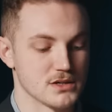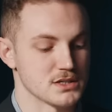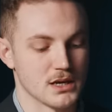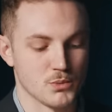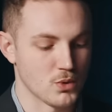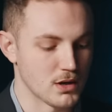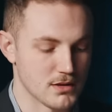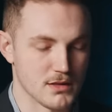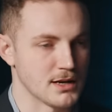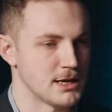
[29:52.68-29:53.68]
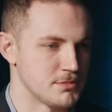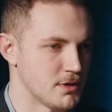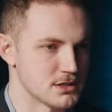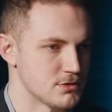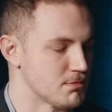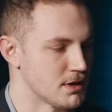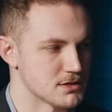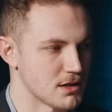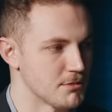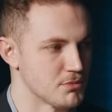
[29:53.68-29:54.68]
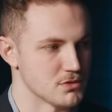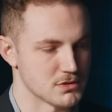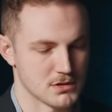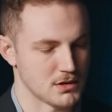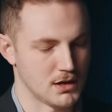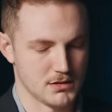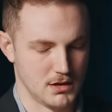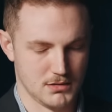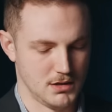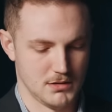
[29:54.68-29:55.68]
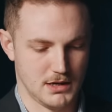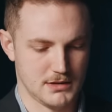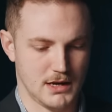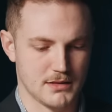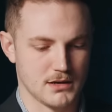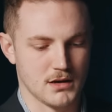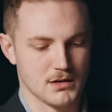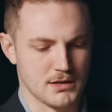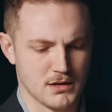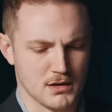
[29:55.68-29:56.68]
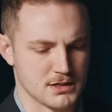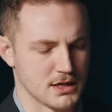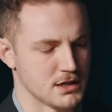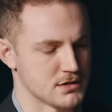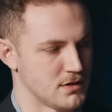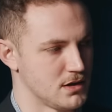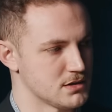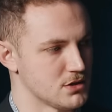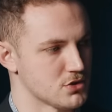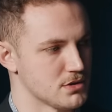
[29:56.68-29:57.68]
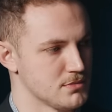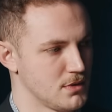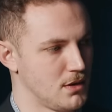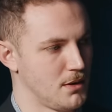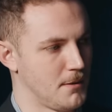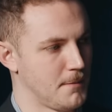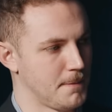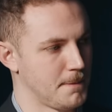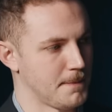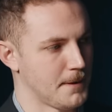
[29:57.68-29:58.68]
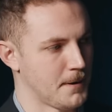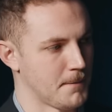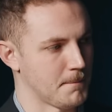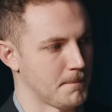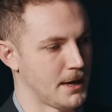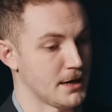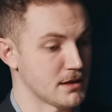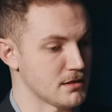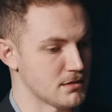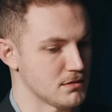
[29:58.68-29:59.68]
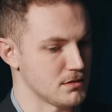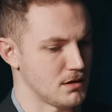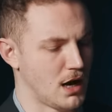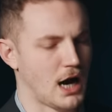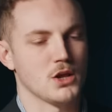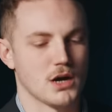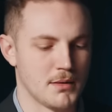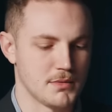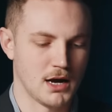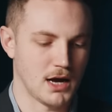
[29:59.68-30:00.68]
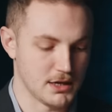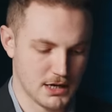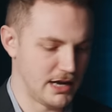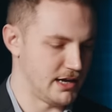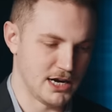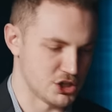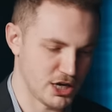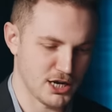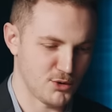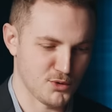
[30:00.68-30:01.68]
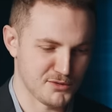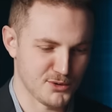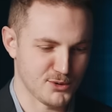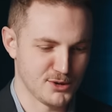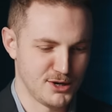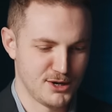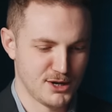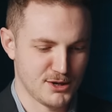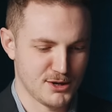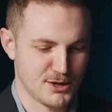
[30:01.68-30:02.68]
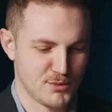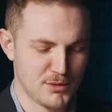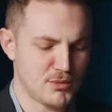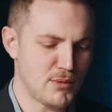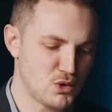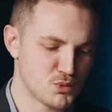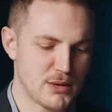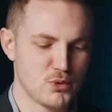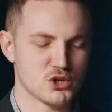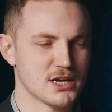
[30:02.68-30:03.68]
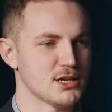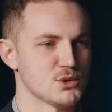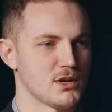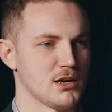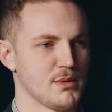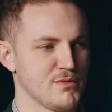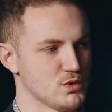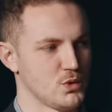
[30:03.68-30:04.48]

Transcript: in the same way that the Labour Party replaced the Liberals in the early decades of the last century. And I think I share all of your. Maybe we should get into it a little bit before